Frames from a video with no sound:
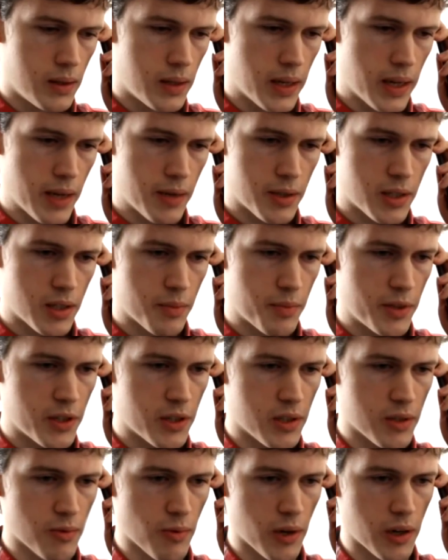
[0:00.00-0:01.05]
Then our
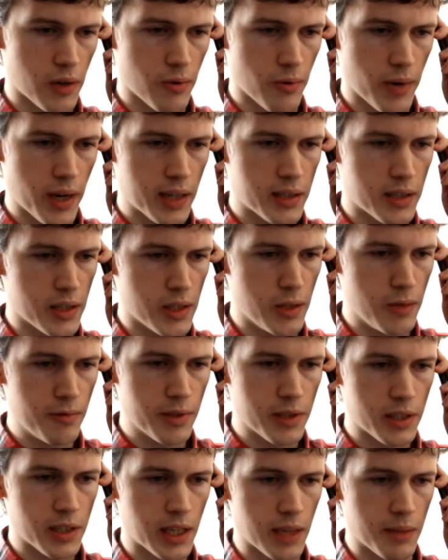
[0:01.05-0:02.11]
suspicions were correct and
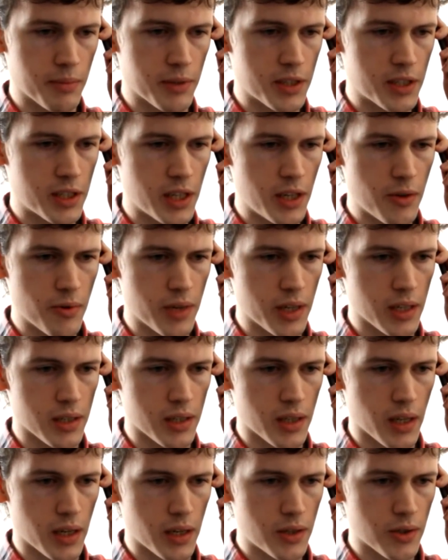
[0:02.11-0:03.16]
you've escaped
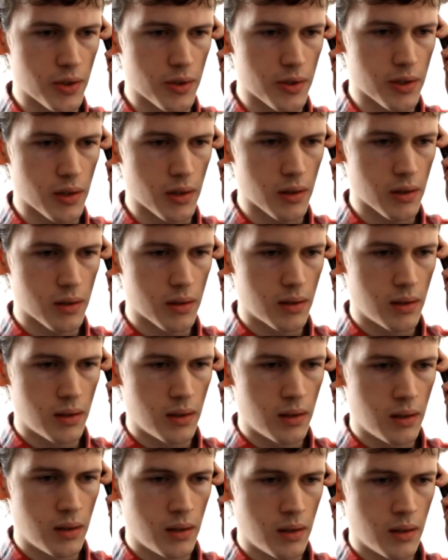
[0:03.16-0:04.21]
serious danger, sir.
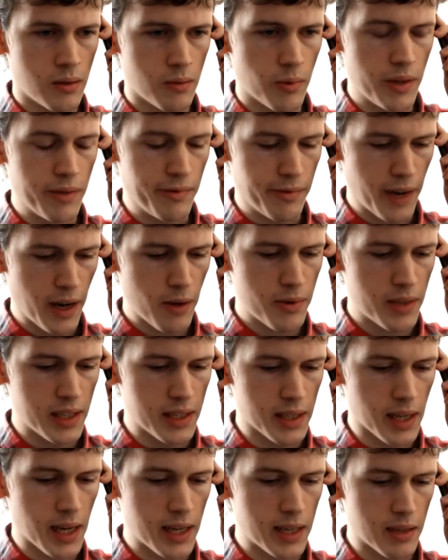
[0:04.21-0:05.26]
We found
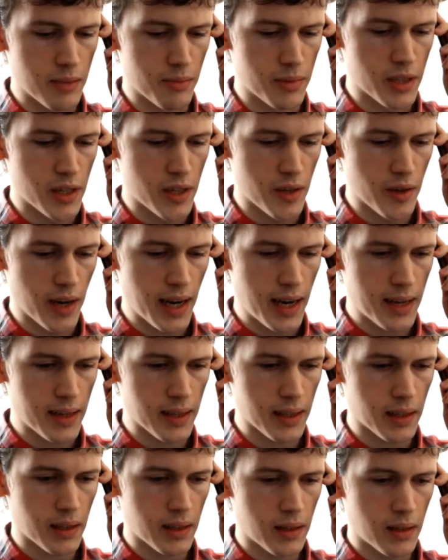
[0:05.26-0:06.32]
these items in your
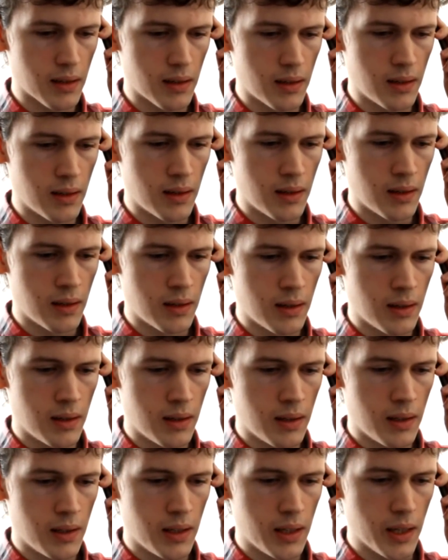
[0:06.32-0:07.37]
attic.
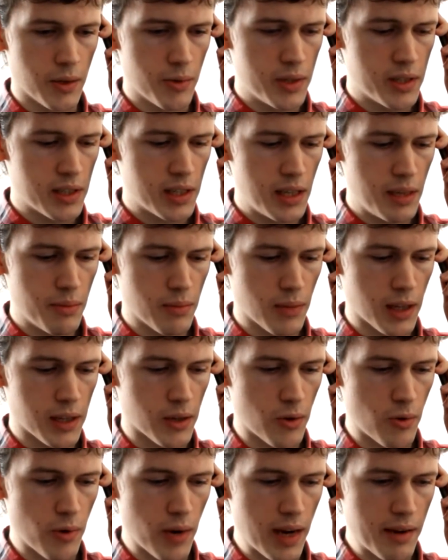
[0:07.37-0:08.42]
It would seem
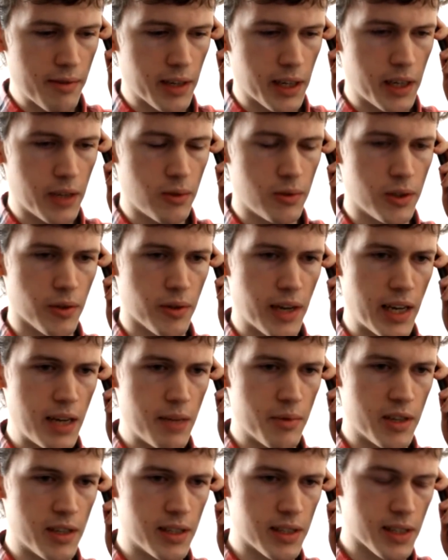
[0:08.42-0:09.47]
like whoever killed your
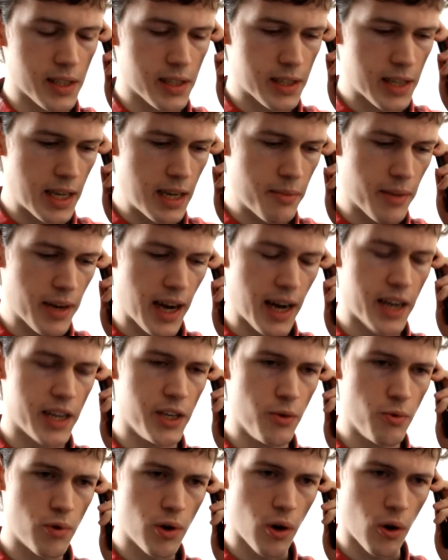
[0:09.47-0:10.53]
neighbor is the same guy
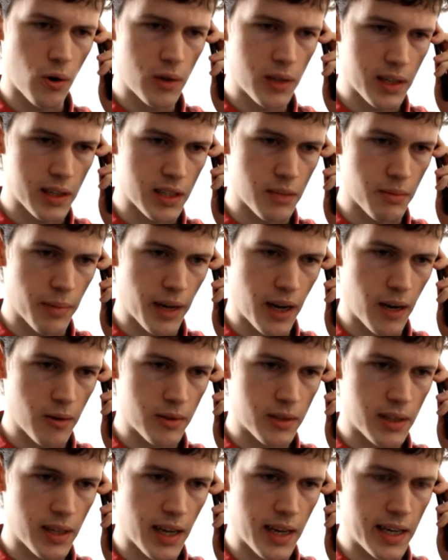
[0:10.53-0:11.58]
you called us
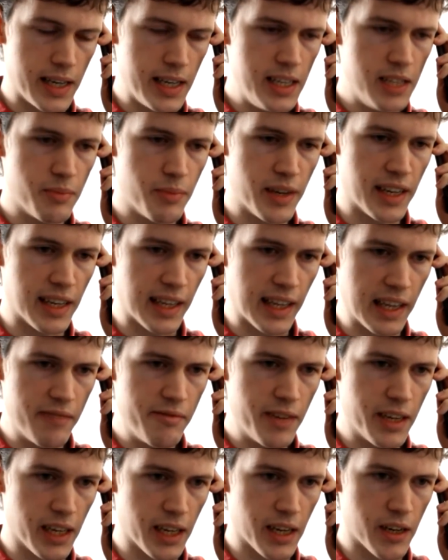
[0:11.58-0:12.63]
about, and he's been
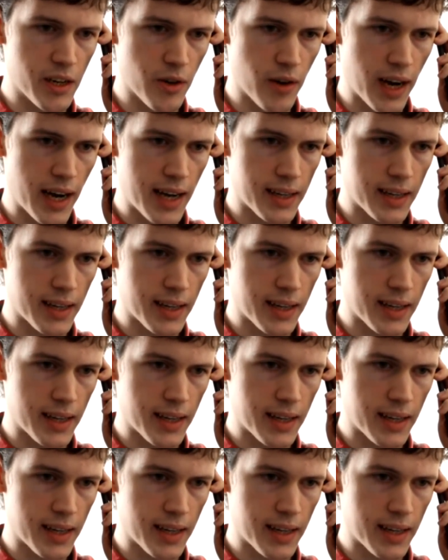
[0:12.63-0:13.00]
living in your